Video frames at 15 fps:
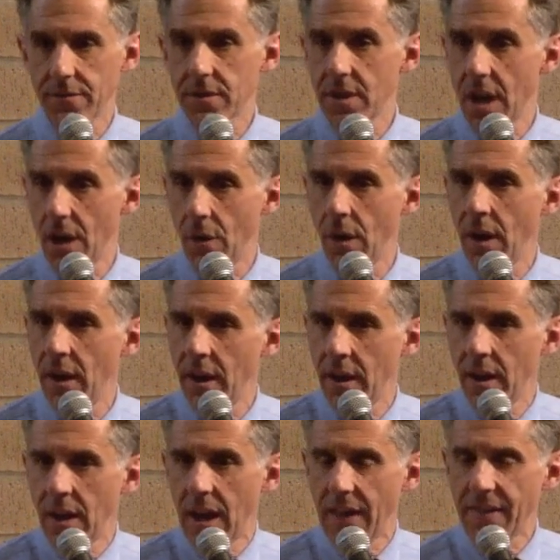So
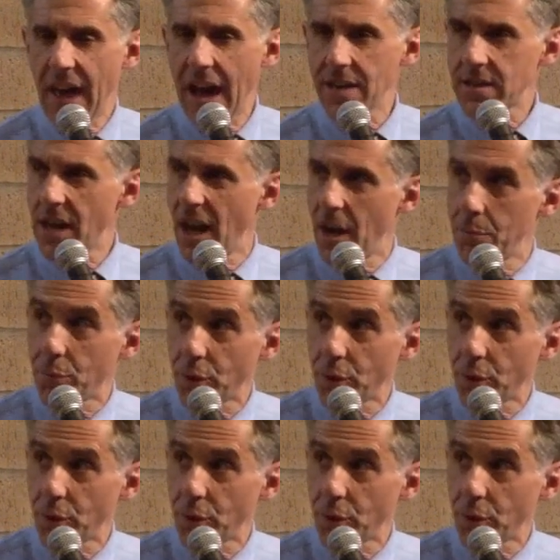at that time,